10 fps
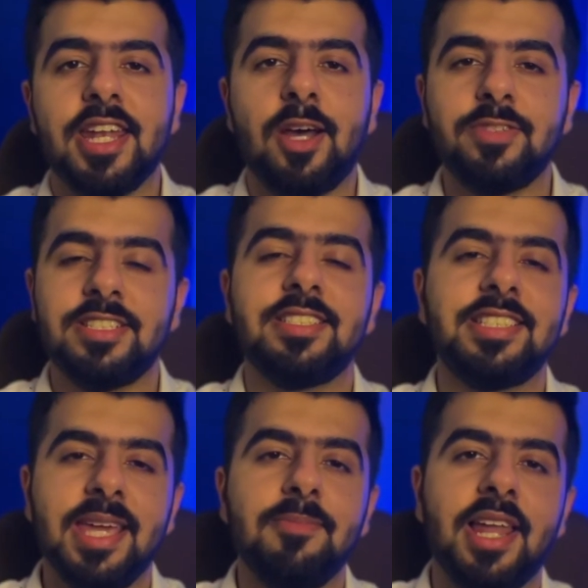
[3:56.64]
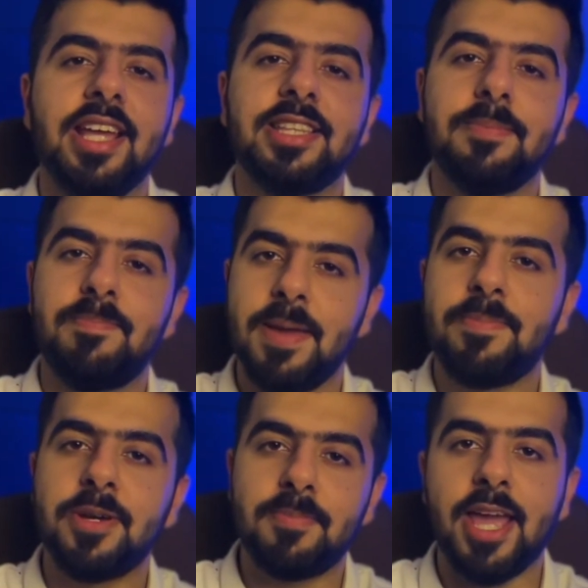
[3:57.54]
Now this is same like the
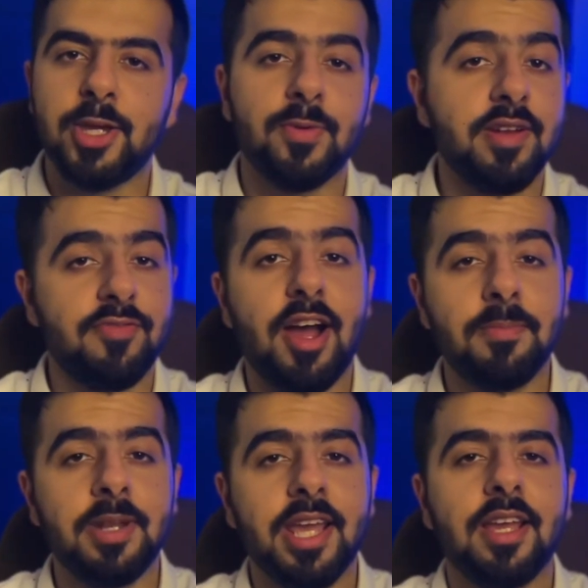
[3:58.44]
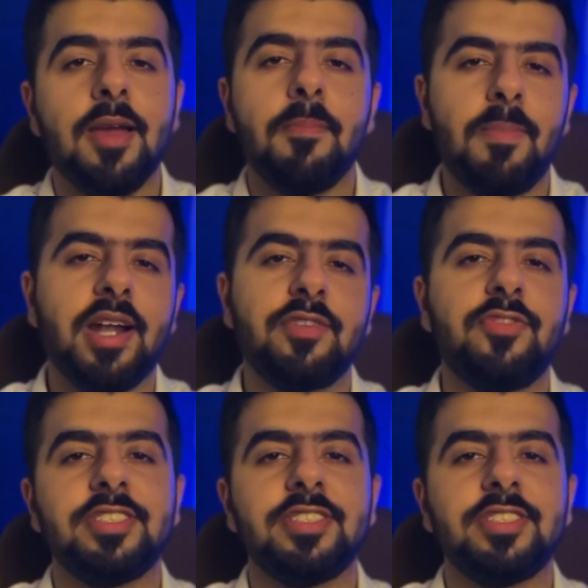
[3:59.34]
Pepper Micro and Farm deck, but for